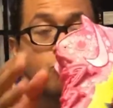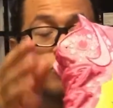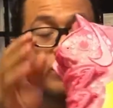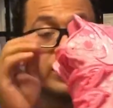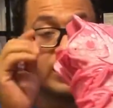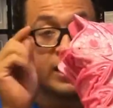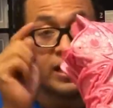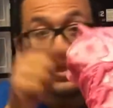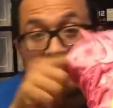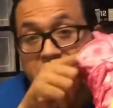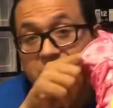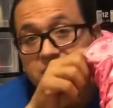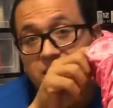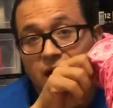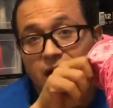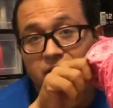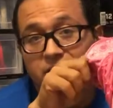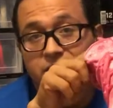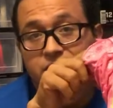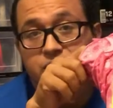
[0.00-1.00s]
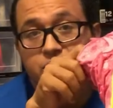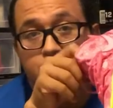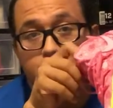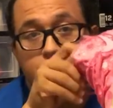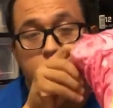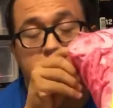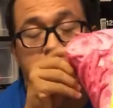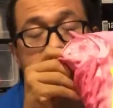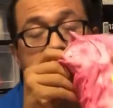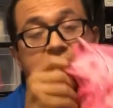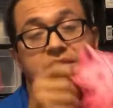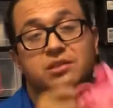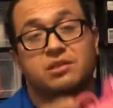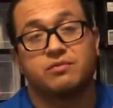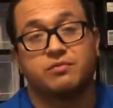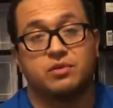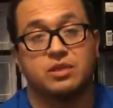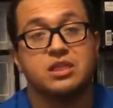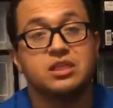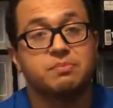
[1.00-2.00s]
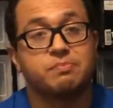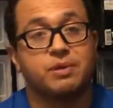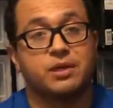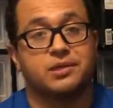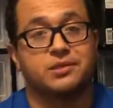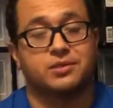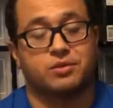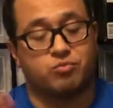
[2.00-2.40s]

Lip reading: The inside of the shoes is actually, for these pairs,